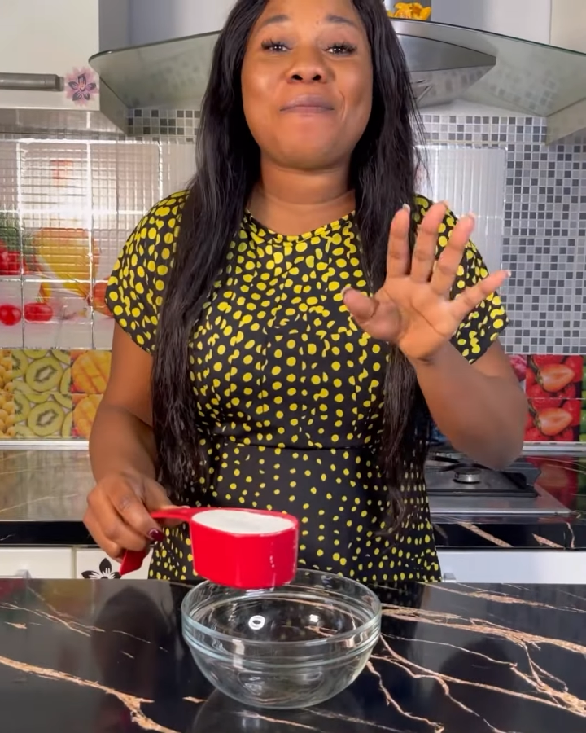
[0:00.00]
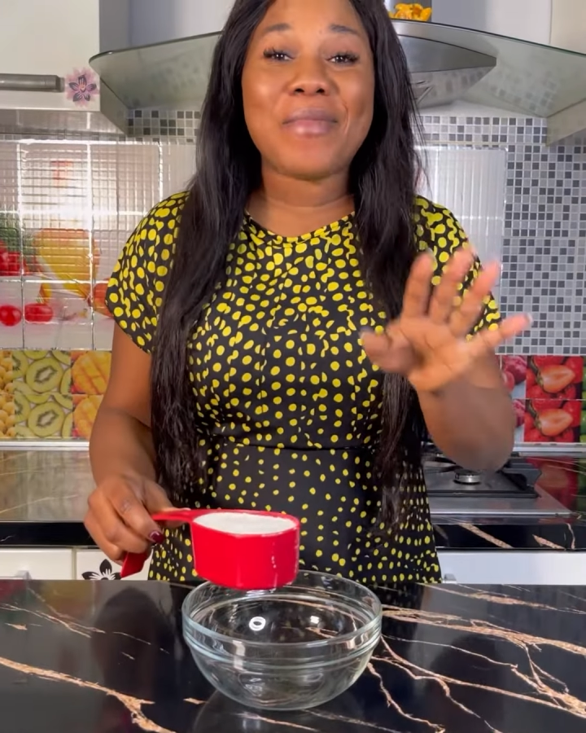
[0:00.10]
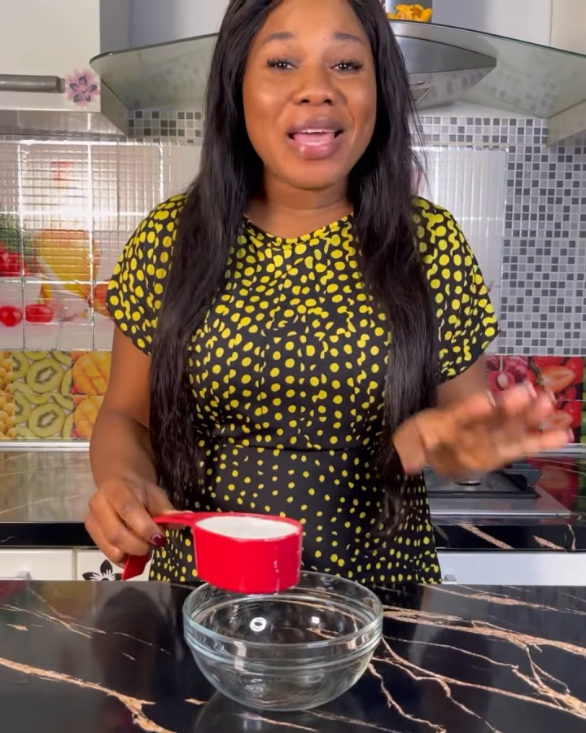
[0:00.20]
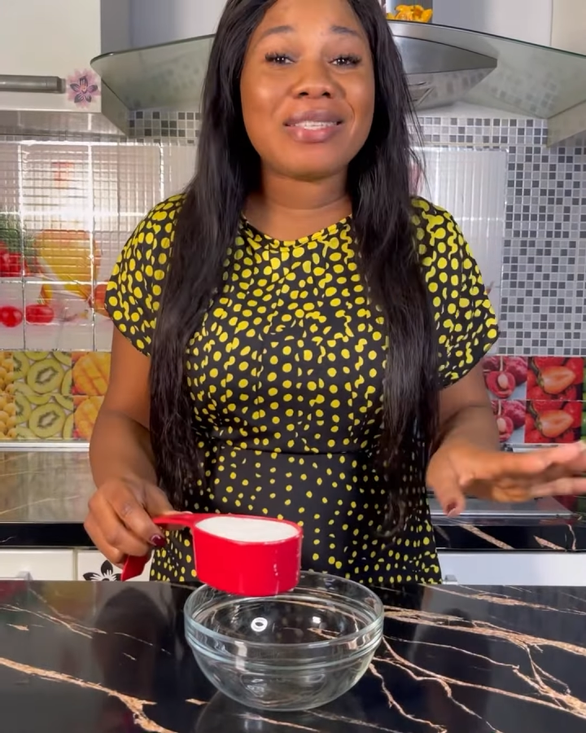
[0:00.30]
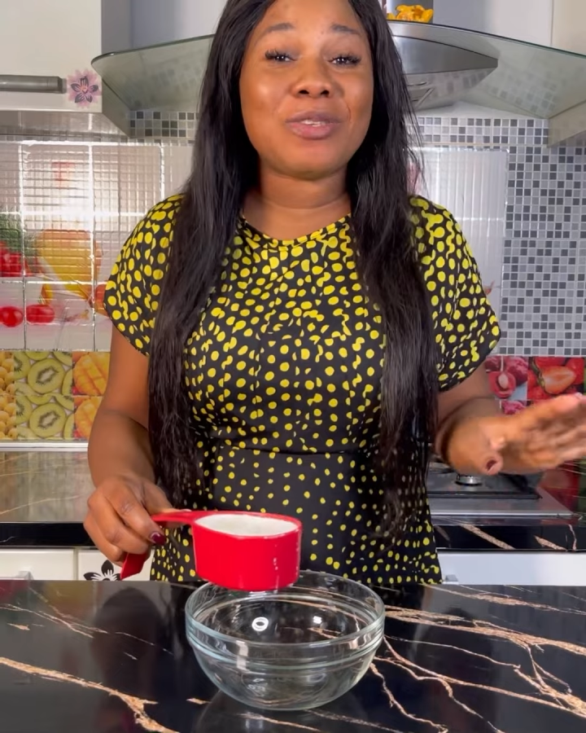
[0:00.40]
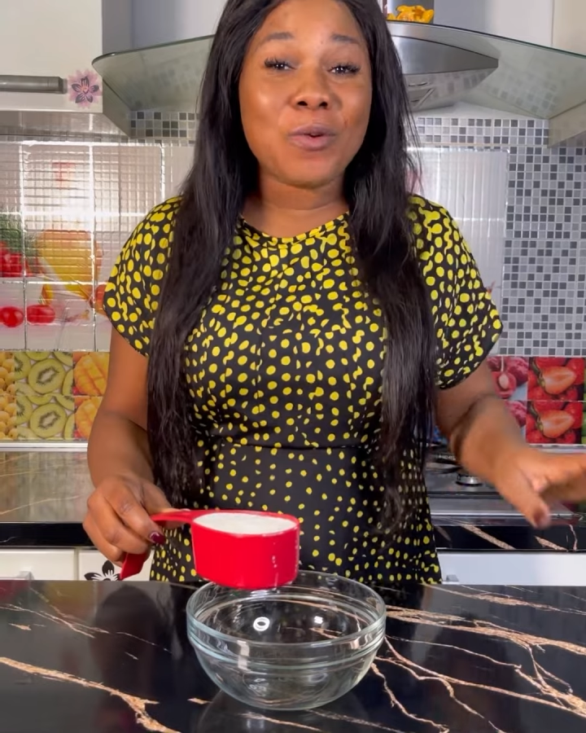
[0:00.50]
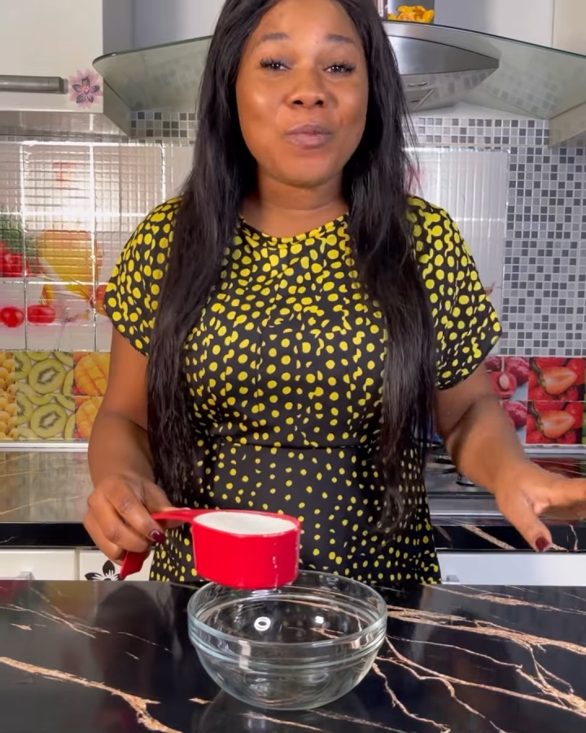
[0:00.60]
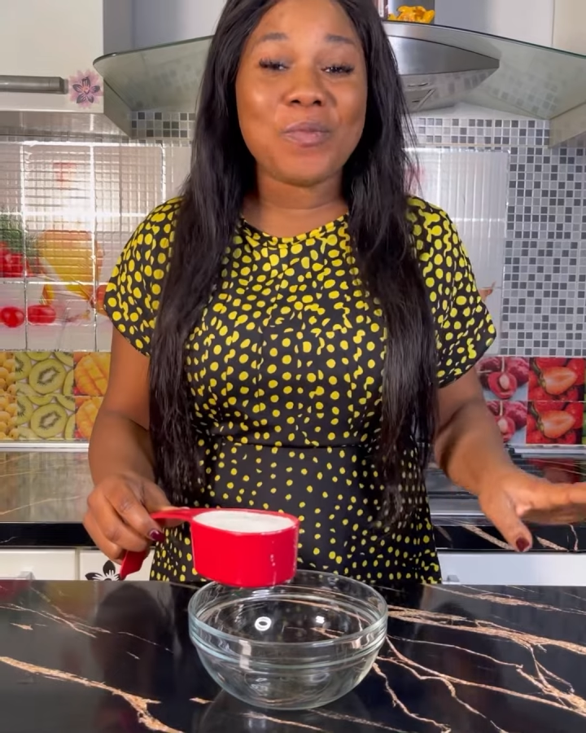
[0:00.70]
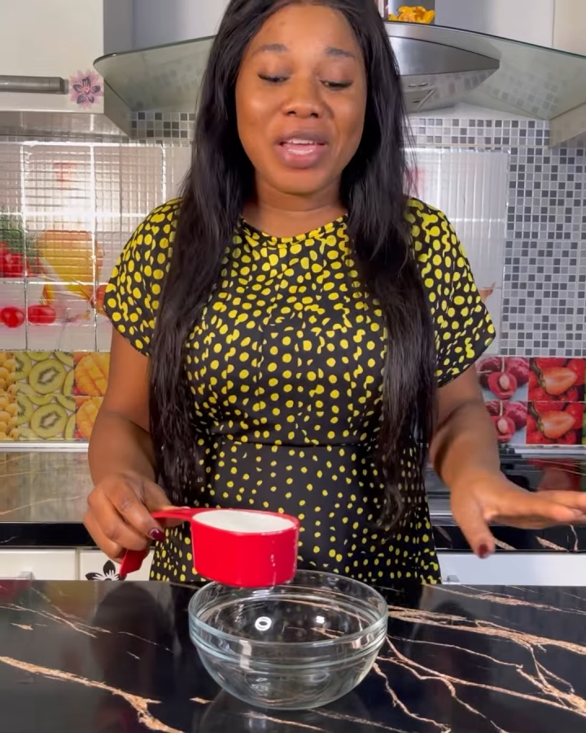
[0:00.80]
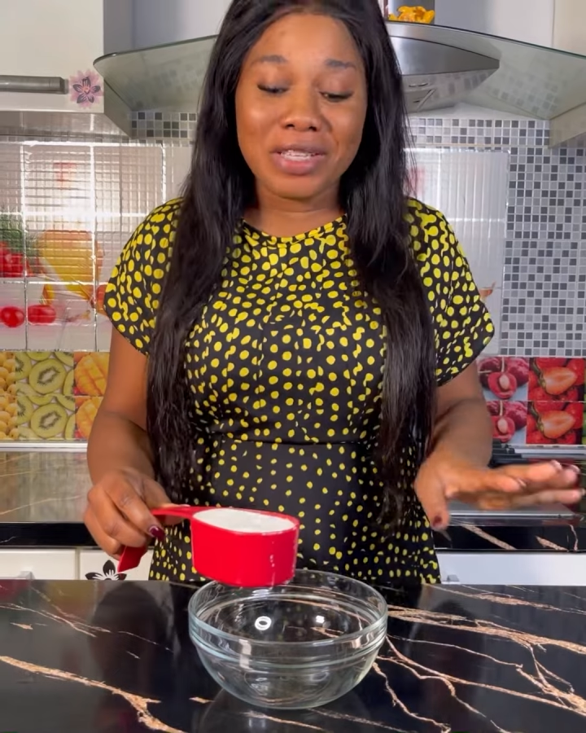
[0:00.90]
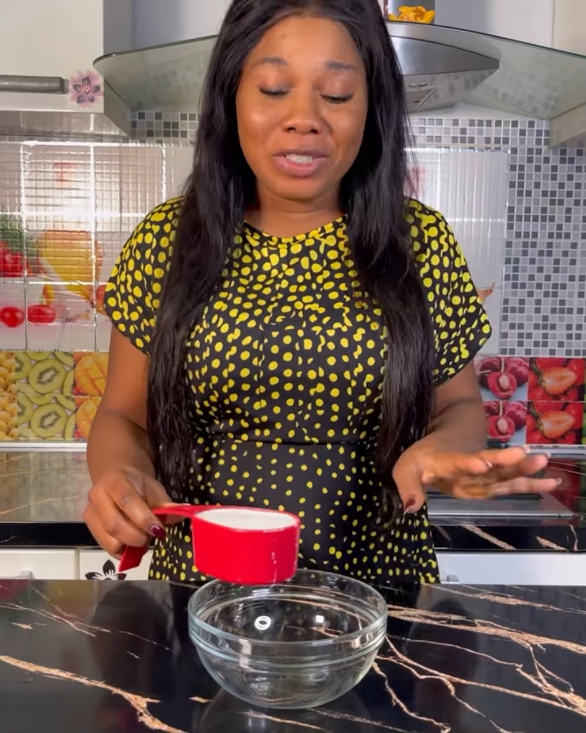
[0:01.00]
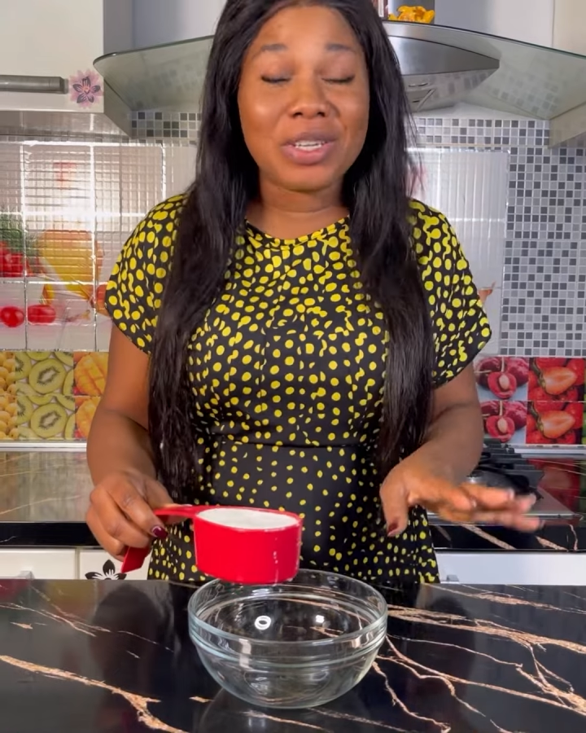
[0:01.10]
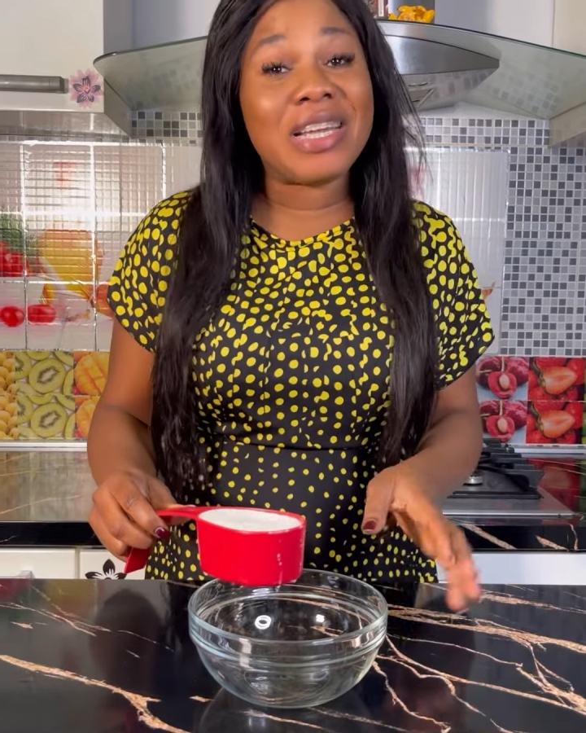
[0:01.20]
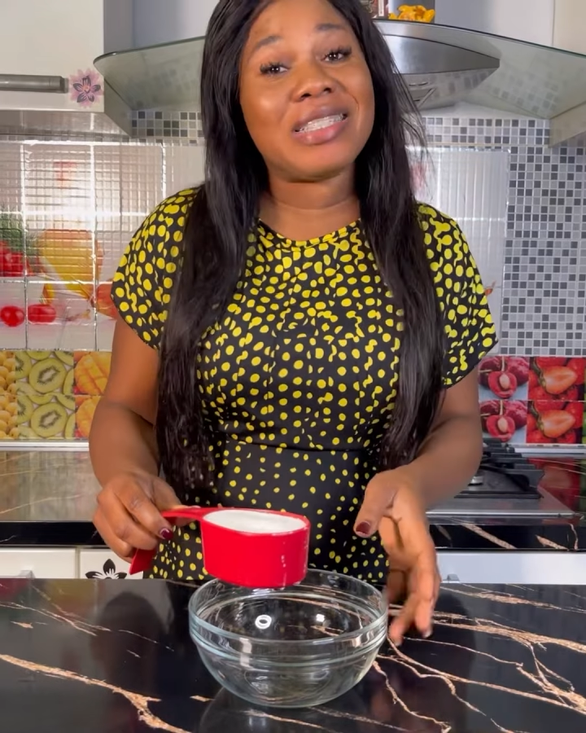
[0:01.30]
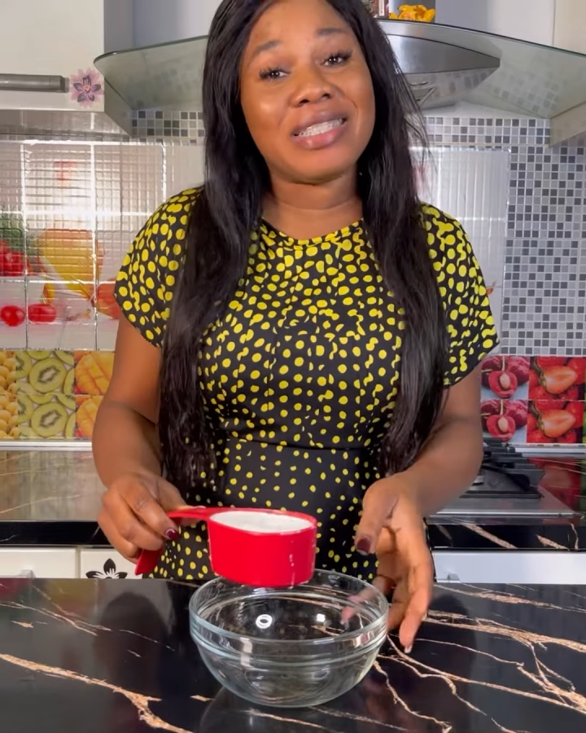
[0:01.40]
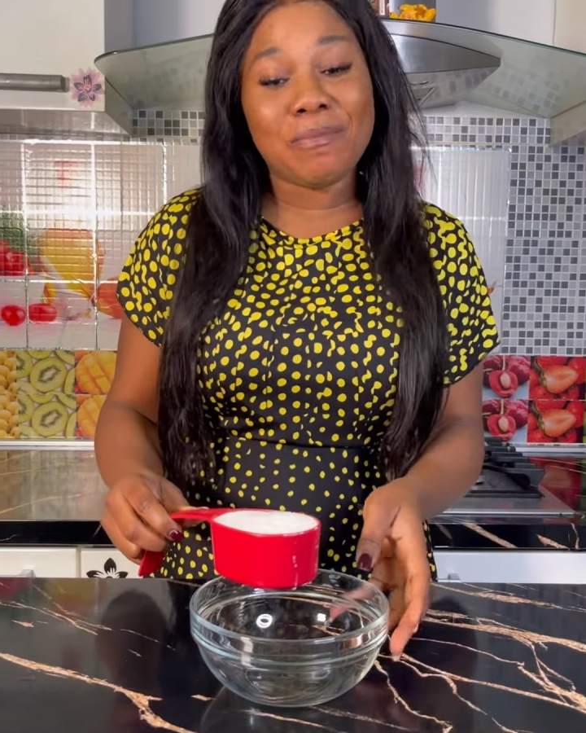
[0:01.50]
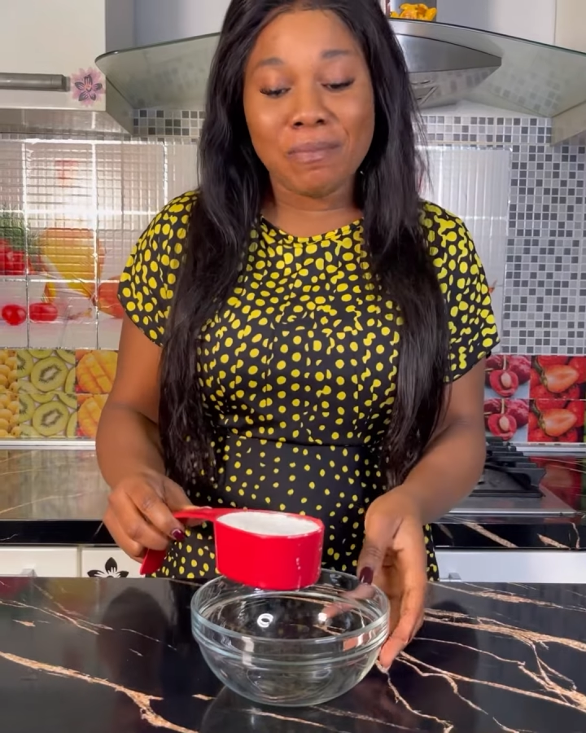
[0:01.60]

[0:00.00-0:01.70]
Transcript: best homemade chocolate chip